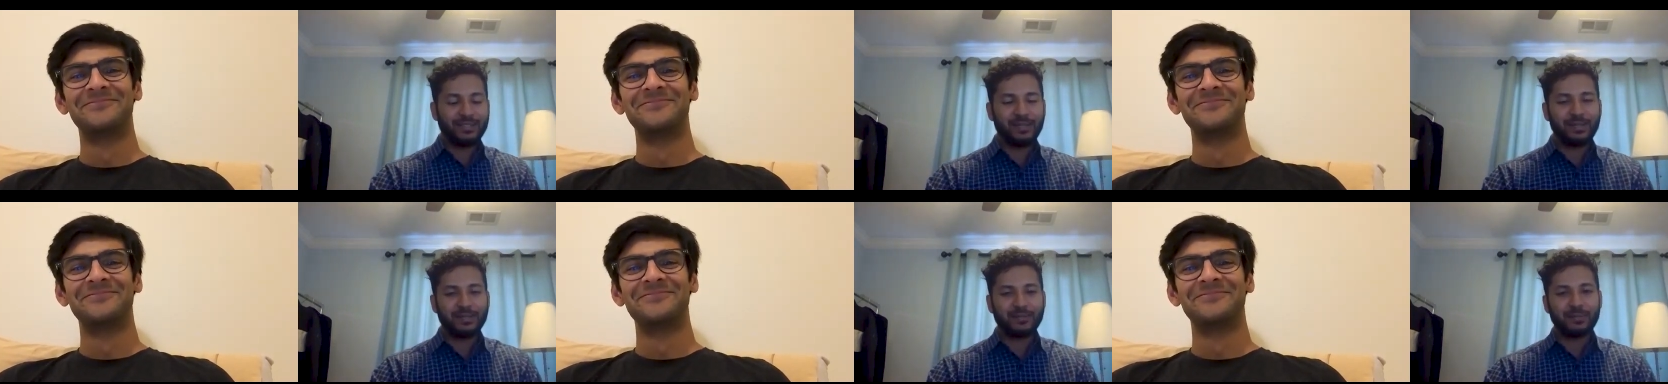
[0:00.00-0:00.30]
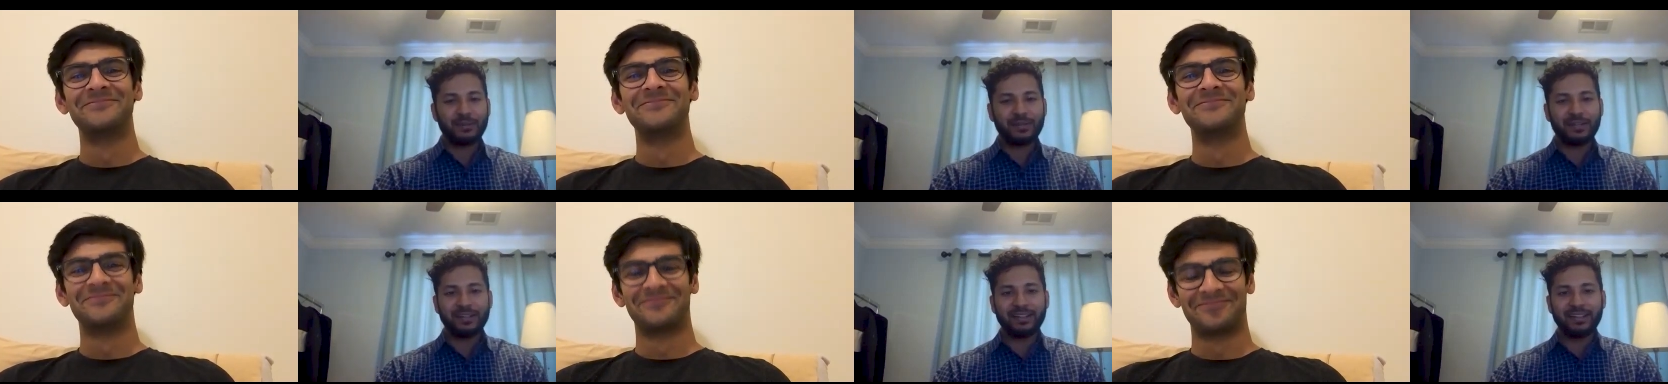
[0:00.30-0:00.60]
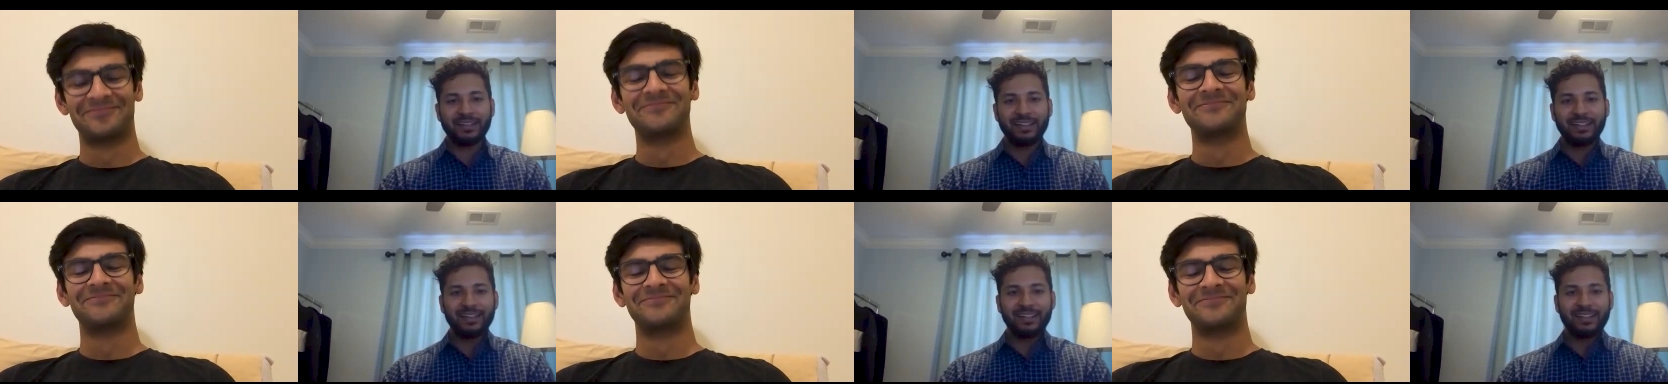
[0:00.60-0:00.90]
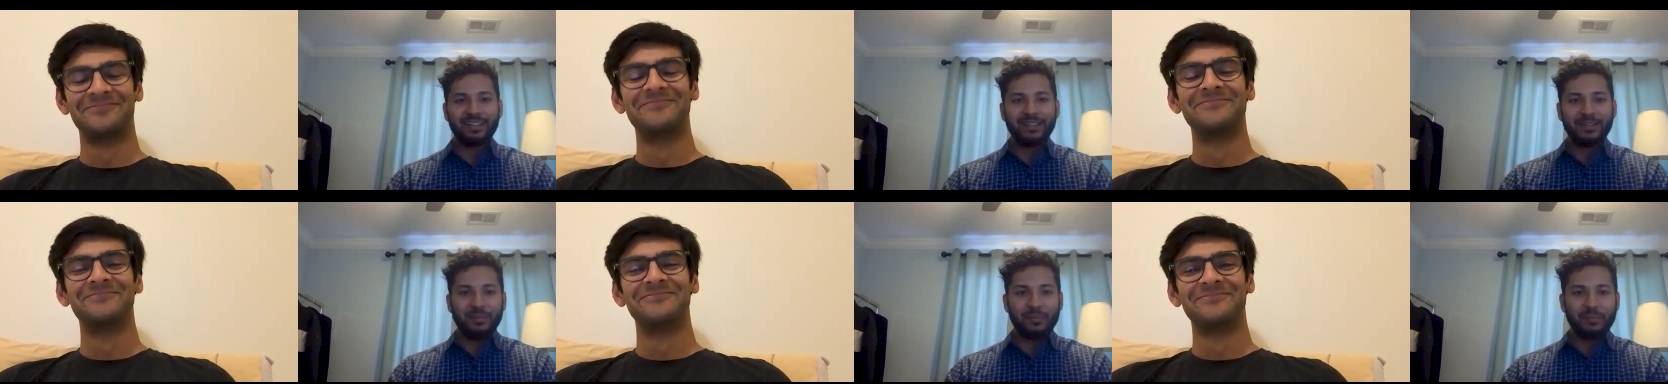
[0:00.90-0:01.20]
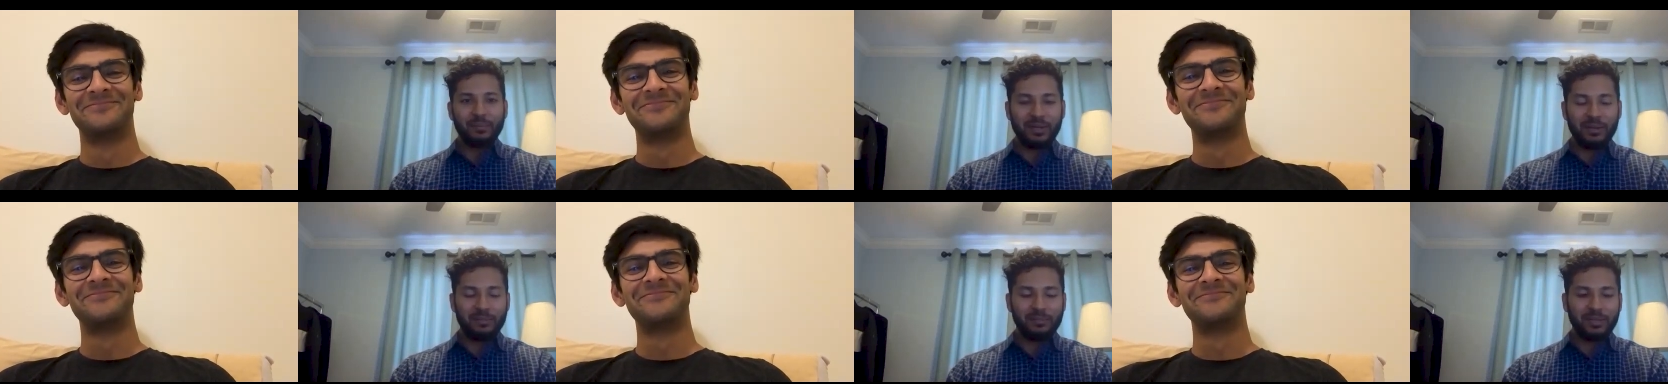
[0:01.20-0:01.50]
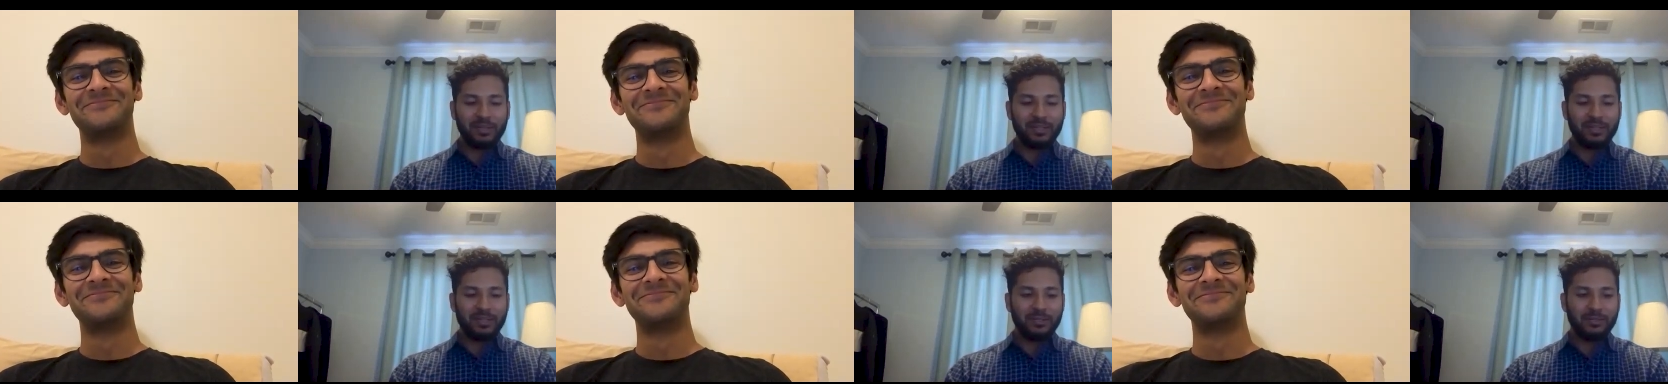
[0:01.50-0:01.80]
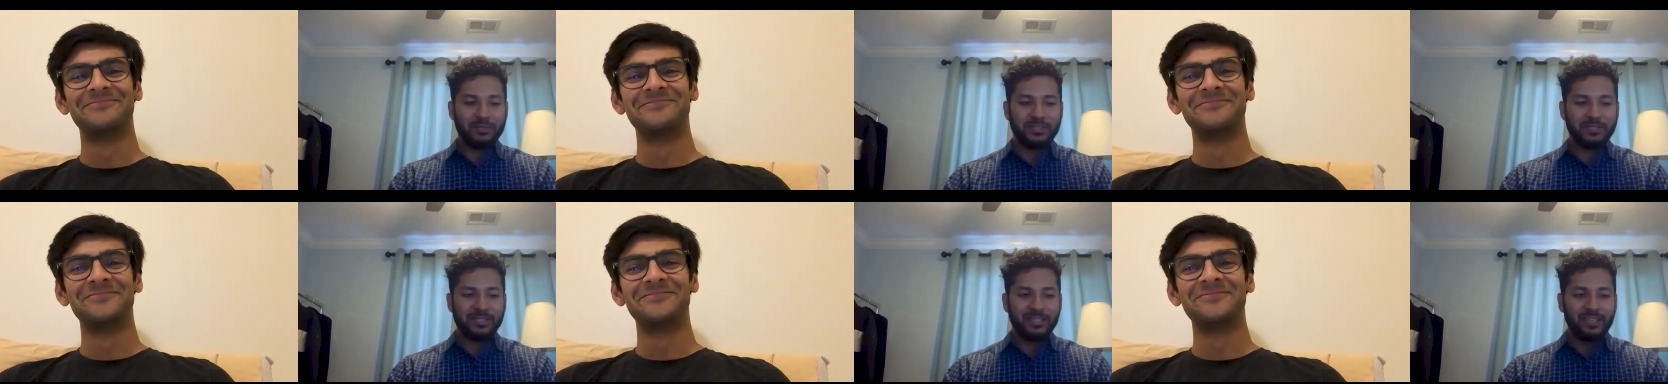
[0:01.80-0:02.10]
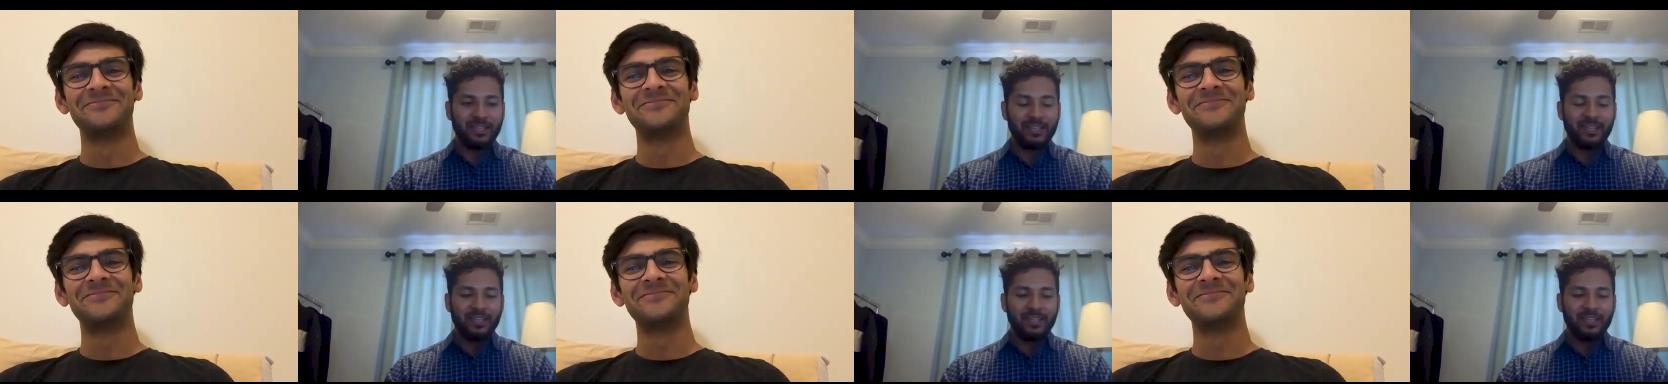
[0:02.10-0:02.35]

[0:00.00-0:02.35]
Speaker 1: So that's pretty pretty big news.